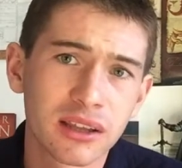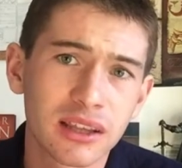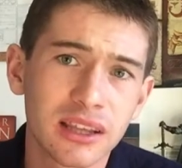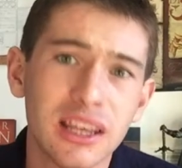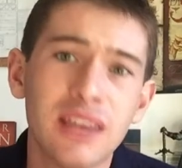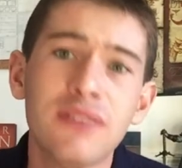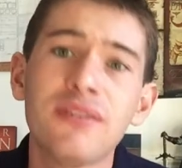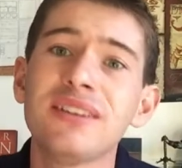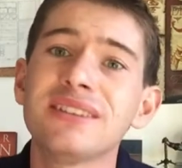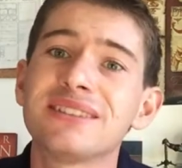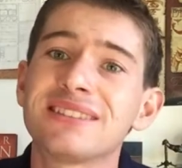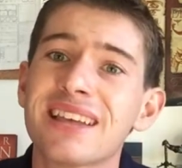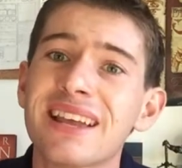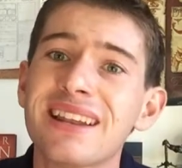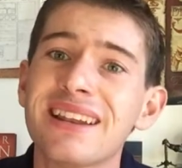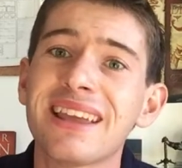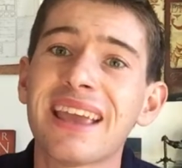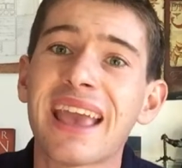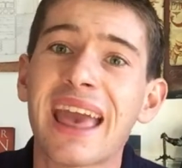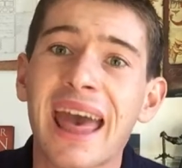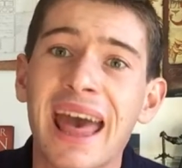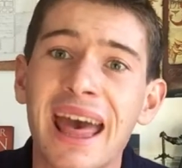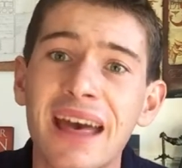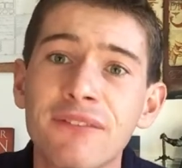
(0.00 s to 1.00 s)
even
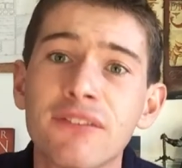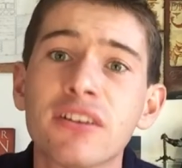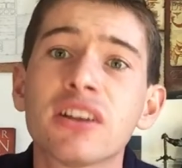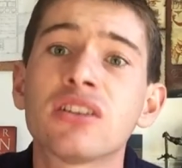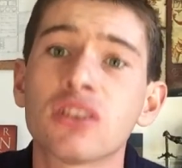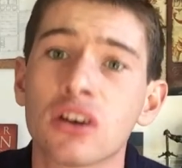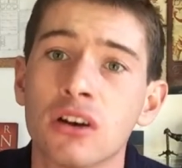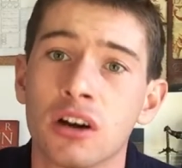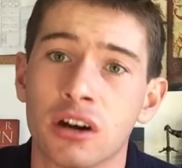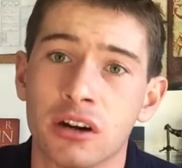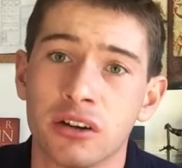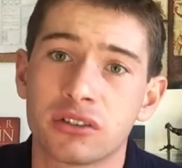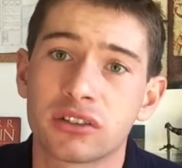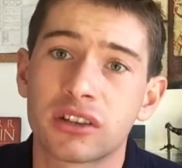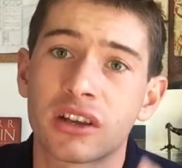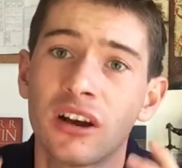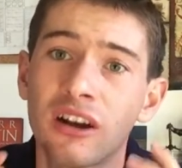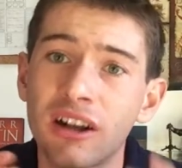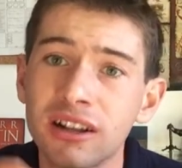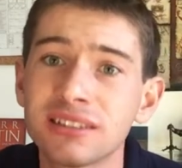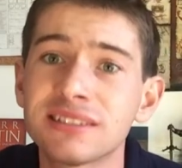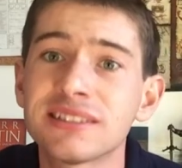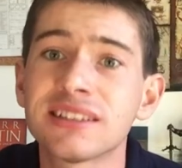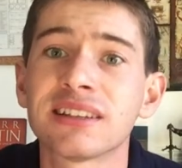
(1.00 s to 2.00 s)
sending avatars
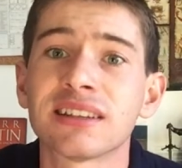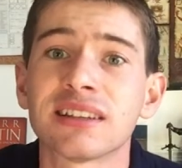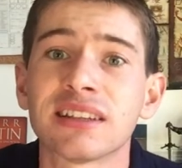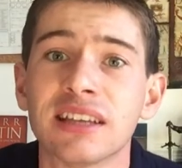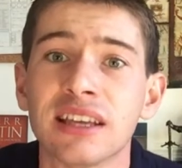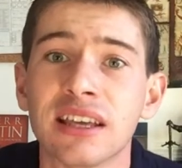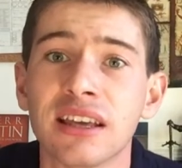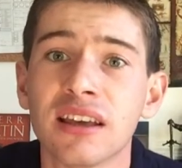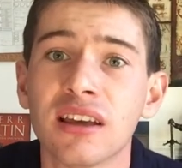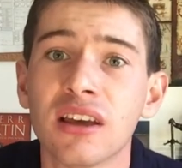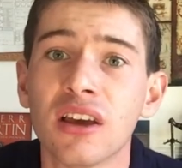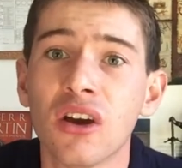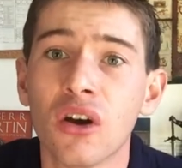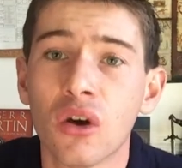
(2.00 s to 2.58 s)
constantly,